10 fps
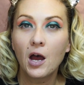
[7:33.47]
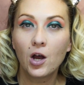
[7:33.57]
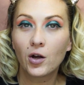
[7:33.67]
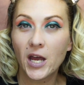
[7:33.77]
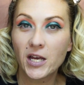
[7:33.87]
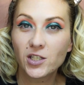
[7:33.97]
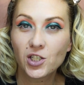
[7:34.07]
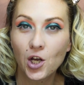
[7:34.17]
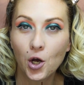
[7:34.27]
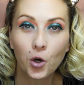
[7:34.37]
Okay,
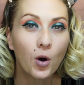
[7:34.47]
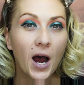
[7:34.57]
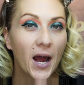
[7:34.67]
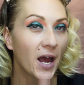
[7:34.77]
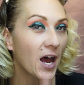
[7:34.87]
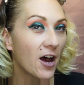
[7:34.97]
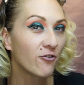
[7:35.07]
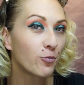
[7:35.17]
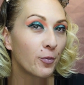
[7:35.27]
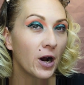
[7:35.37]
so I
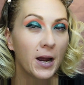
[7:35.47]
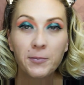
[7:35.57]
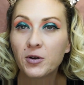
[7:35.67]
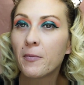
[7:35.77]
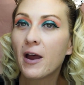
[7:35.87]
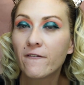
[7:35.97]
have primed my